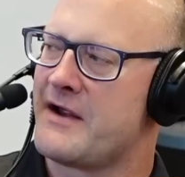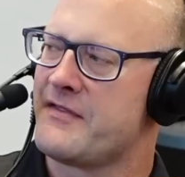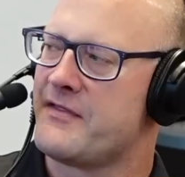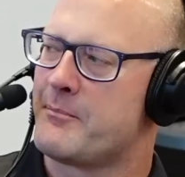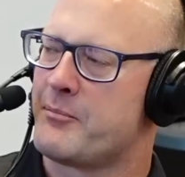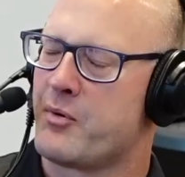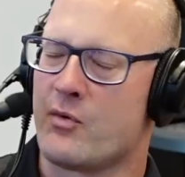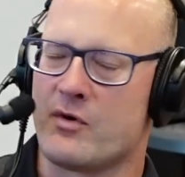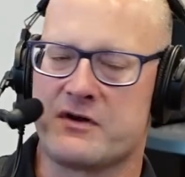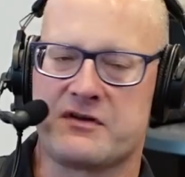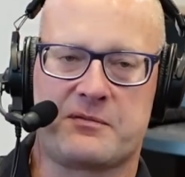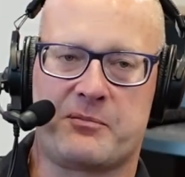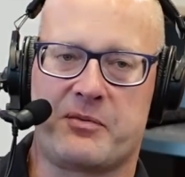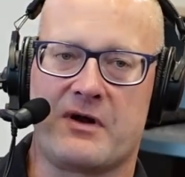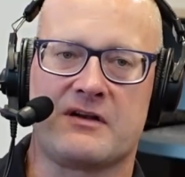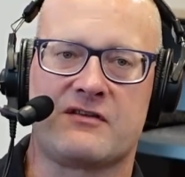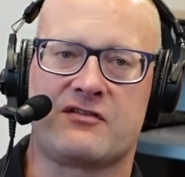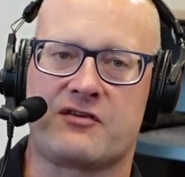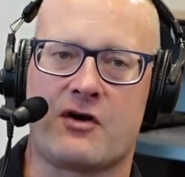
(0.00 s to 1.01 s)
the Point
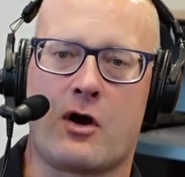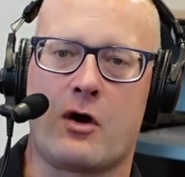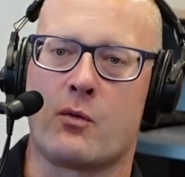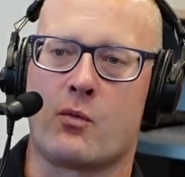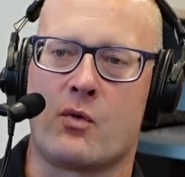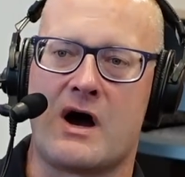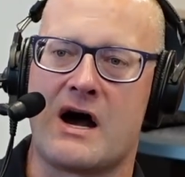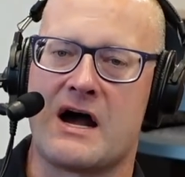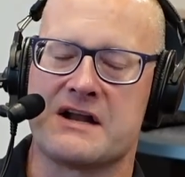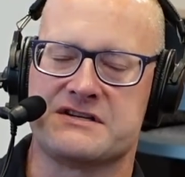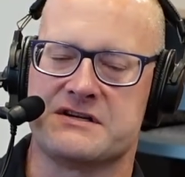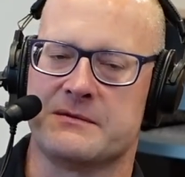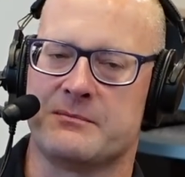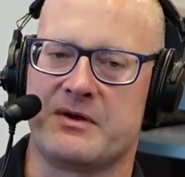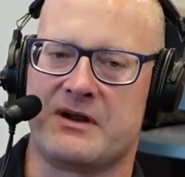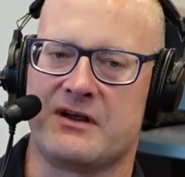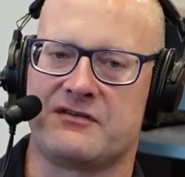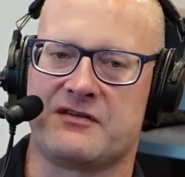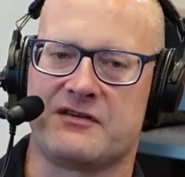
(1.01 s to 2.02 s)
Spread, start watching,
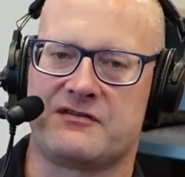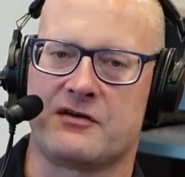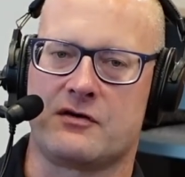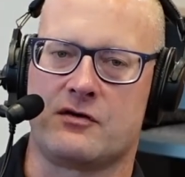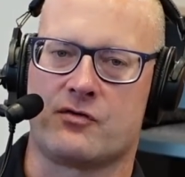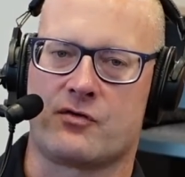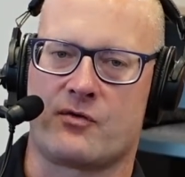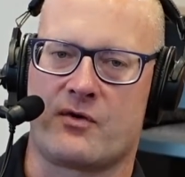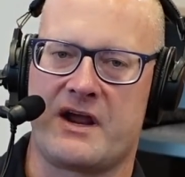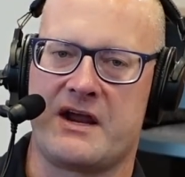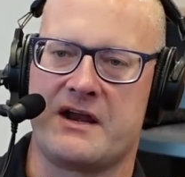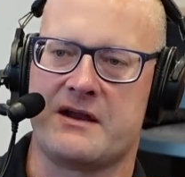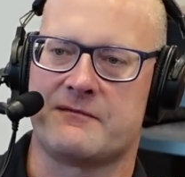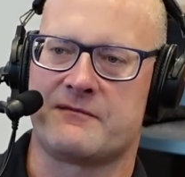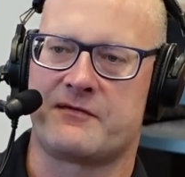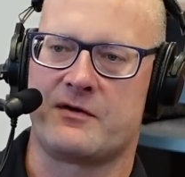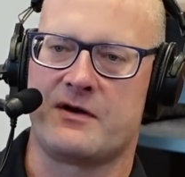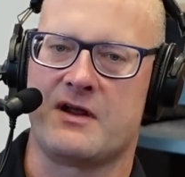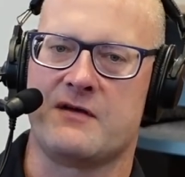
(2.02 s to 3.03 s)
because it's a great info.